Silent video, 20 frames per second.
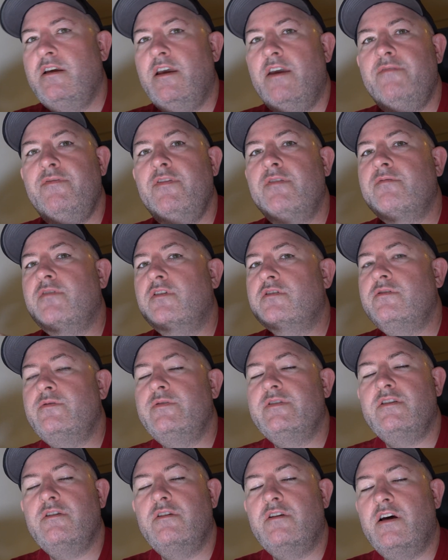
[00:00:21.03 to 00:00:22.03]
If you've got to
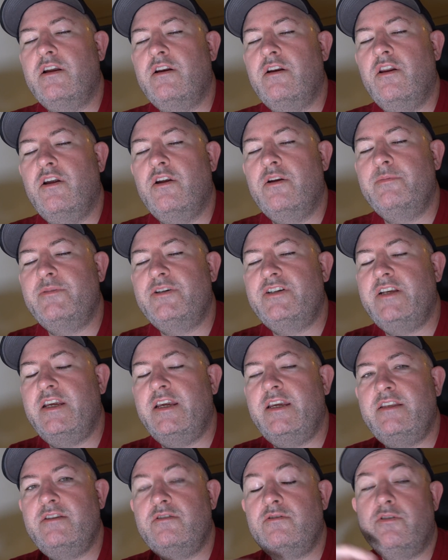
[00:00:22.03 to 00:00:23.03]
install it on a lot of
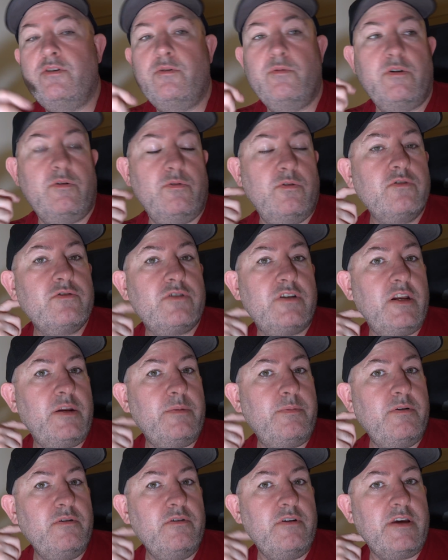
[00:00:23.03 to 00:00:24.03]
machines or you want to auto
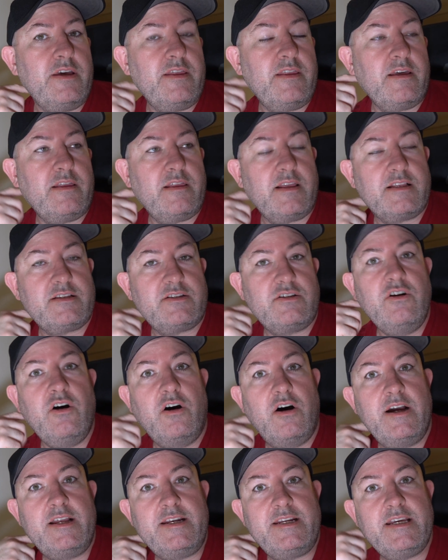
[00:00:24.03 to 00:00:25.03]
deploy it, that, that's
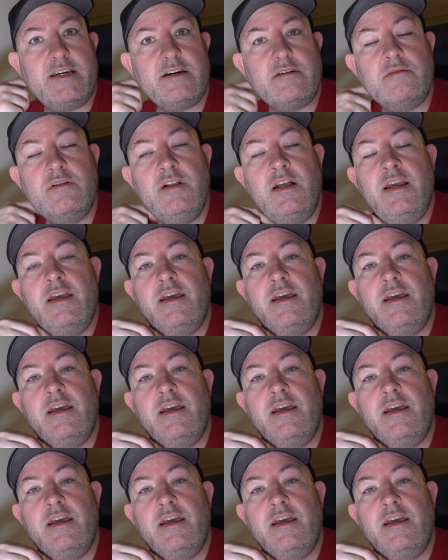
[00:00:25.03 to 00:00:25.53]
not ideal.